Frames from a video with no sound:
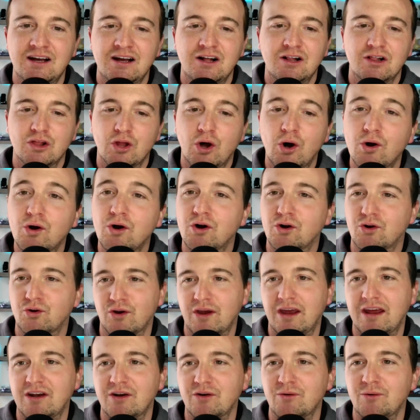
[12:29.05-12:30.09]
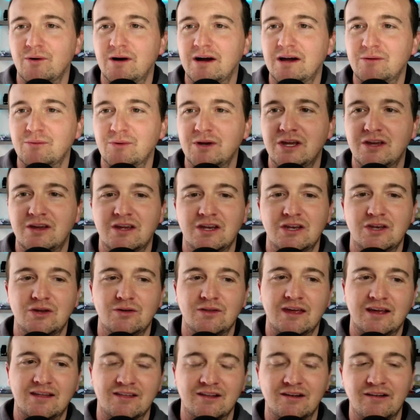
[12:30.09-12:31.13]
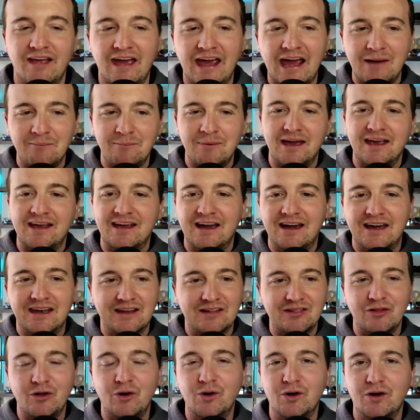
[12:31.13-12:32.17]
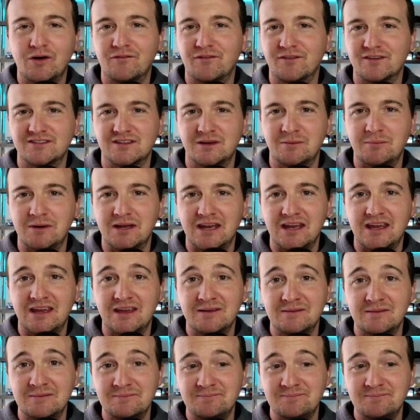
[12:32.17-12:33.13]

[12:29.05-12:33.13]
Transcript: logo creator one where you can do like a little app icon and logo for somebody.